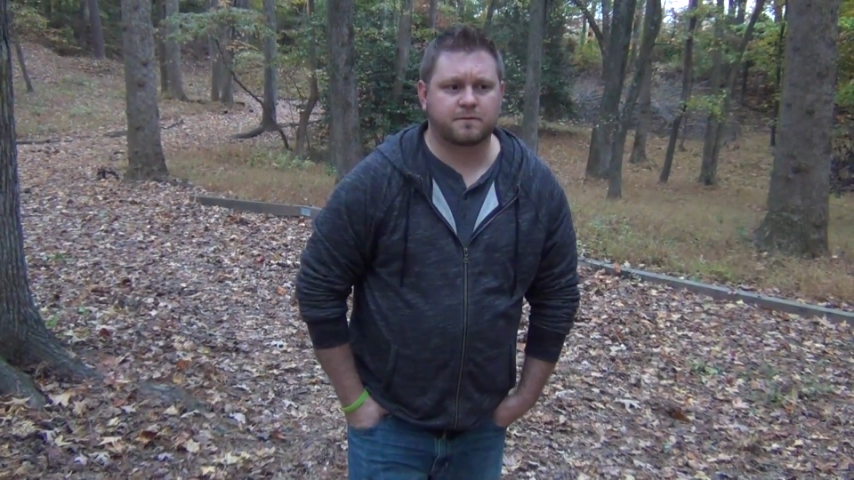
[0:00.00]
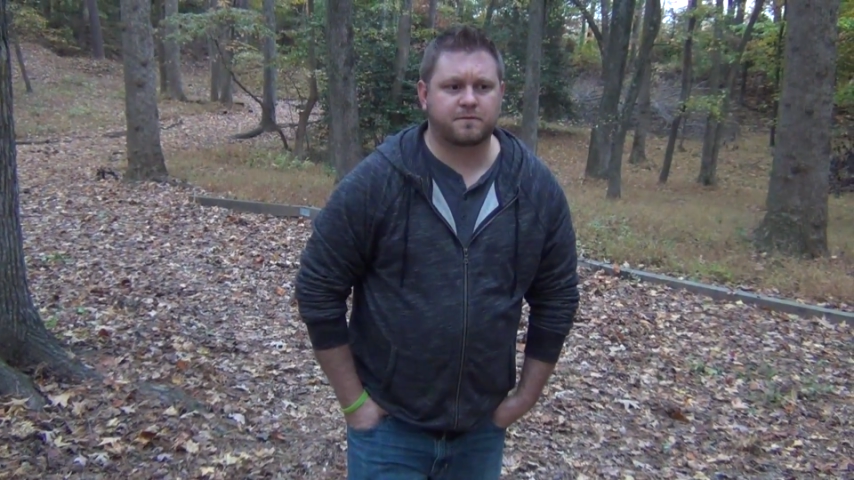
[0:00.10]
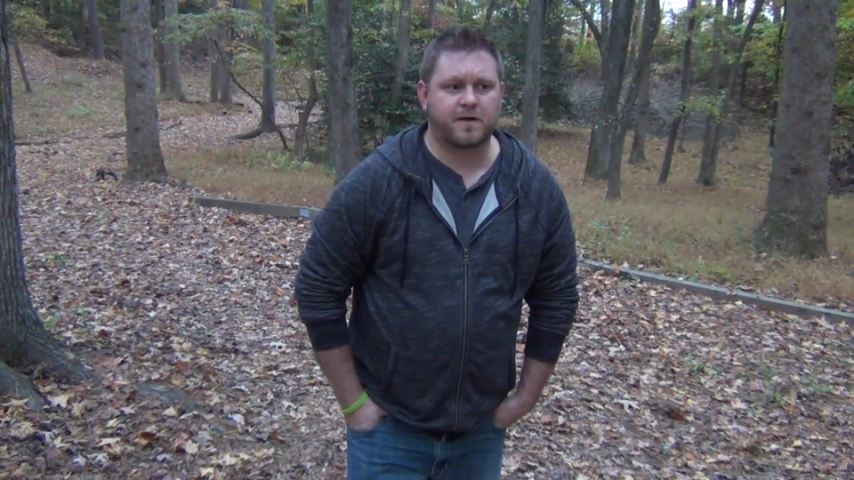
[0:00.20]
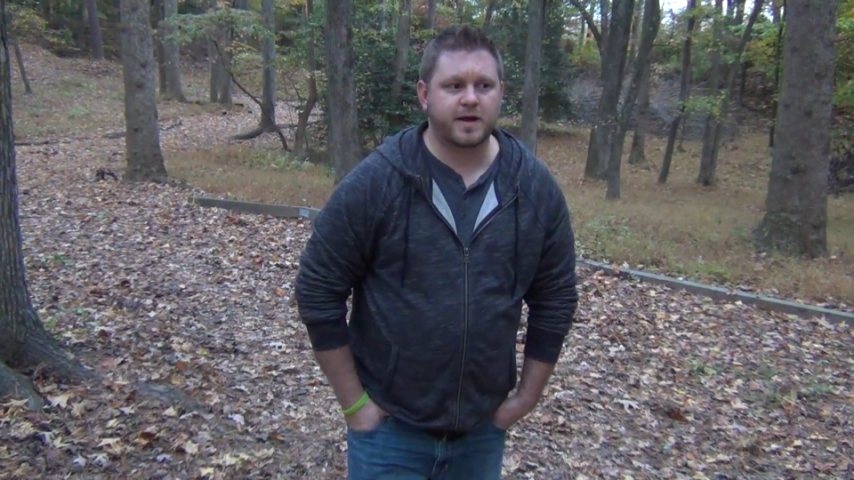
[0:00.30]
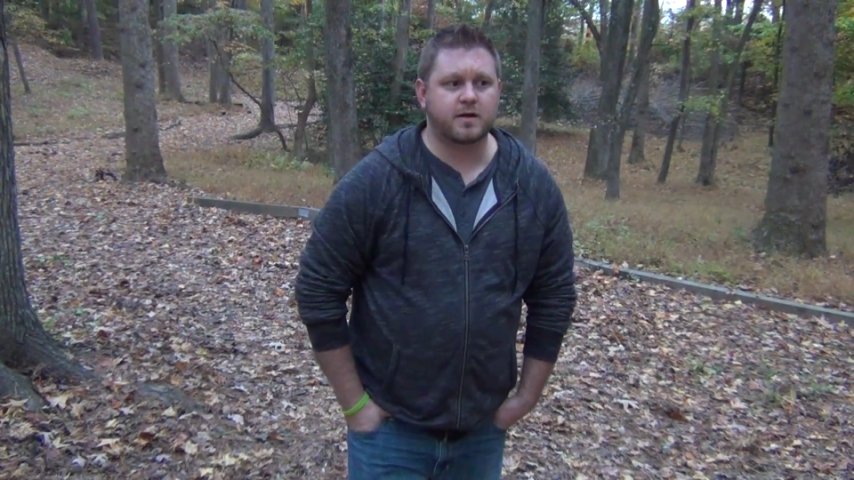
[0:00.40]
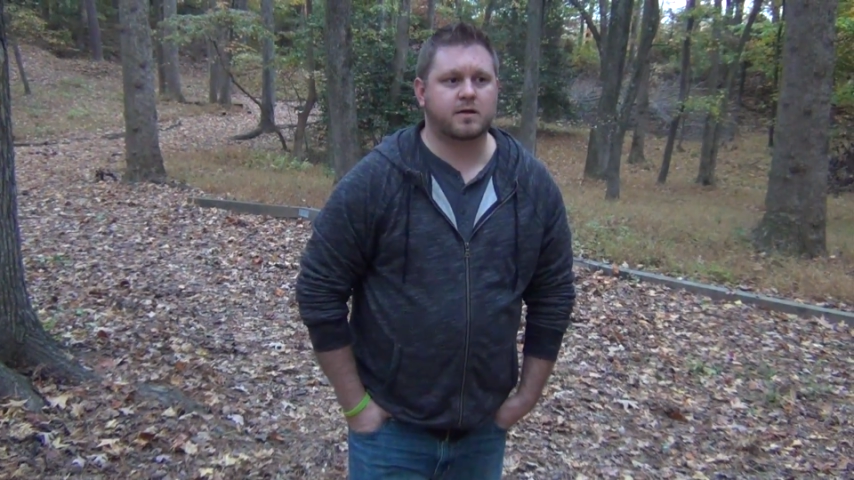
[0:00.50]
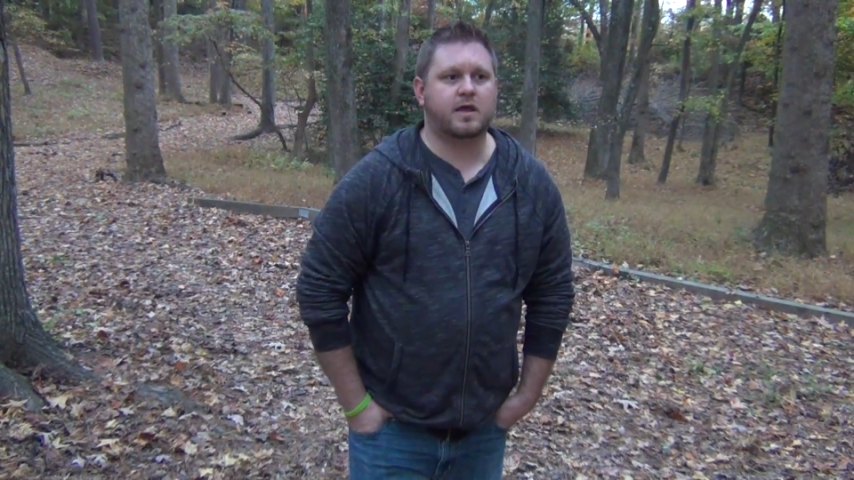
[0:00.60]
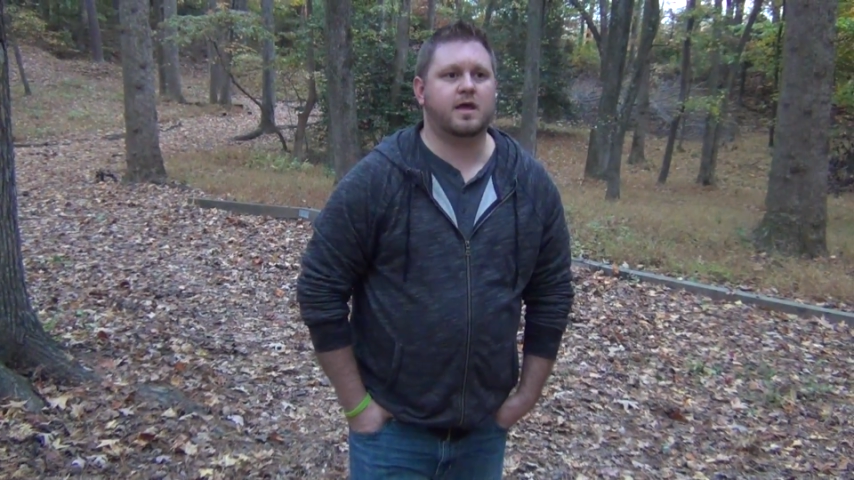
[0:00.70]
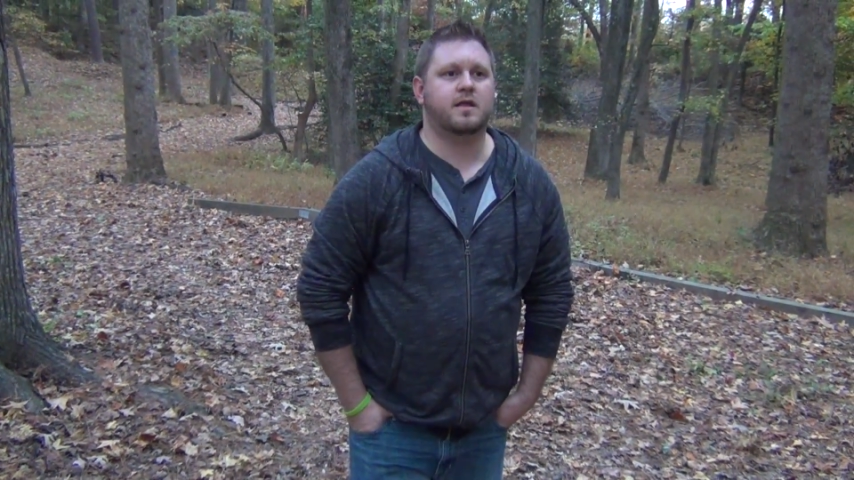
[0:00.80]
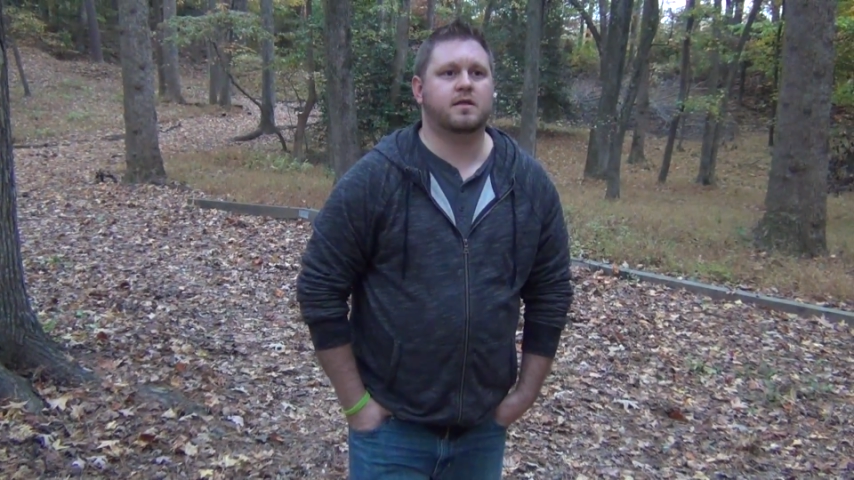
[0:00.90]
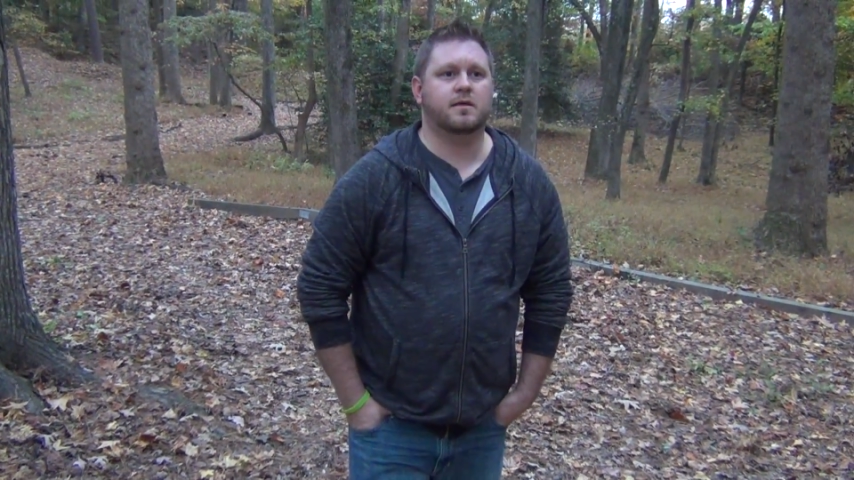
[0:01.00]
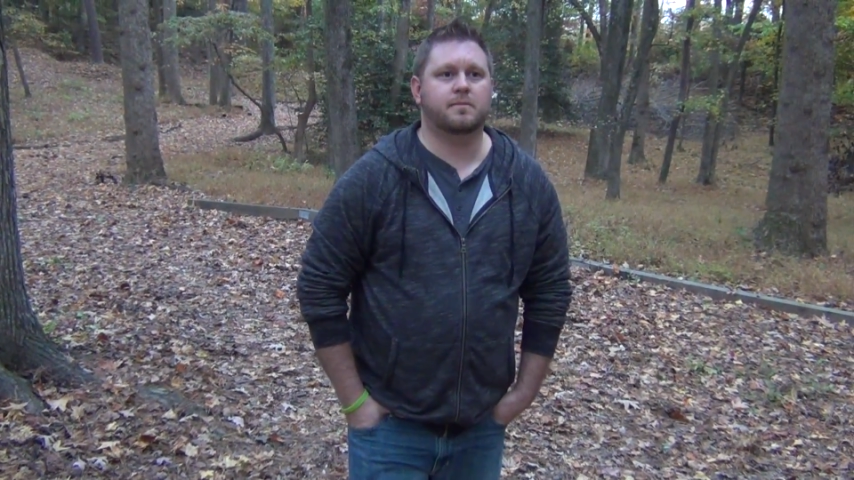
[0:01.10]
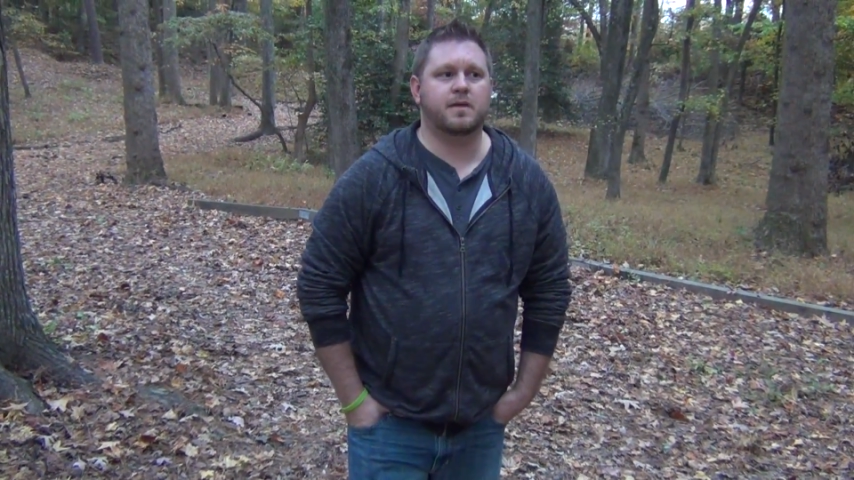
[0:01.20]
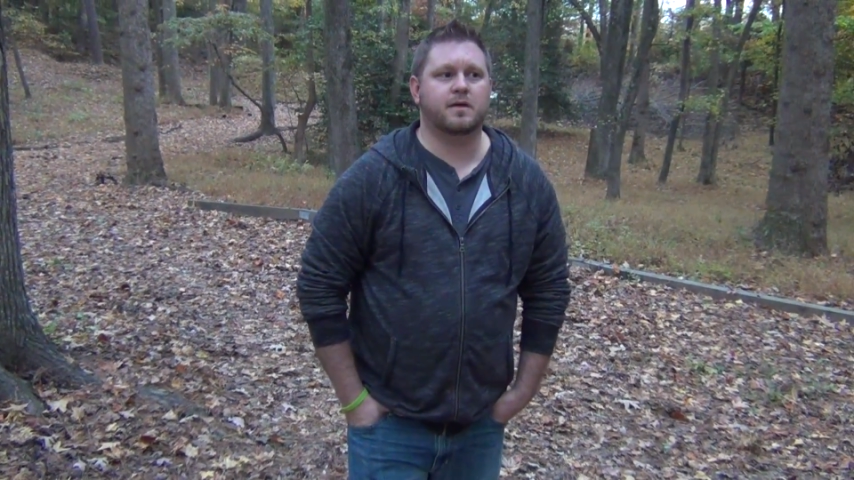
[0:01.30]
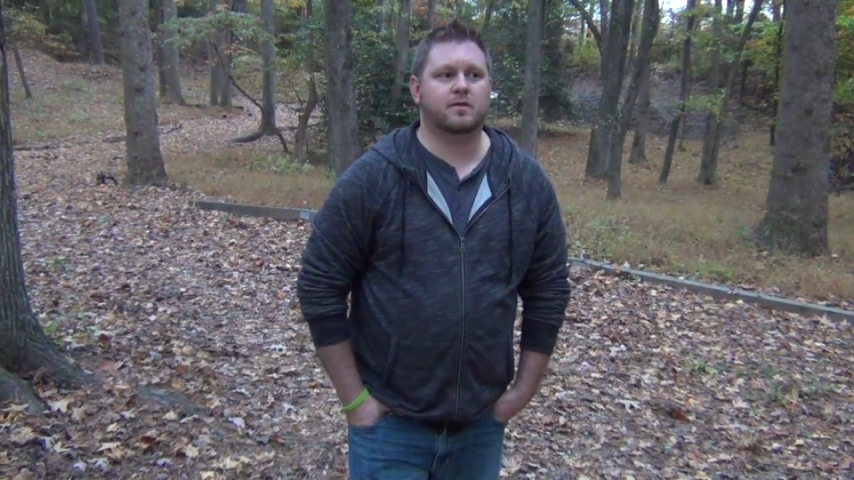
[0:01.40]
fire can be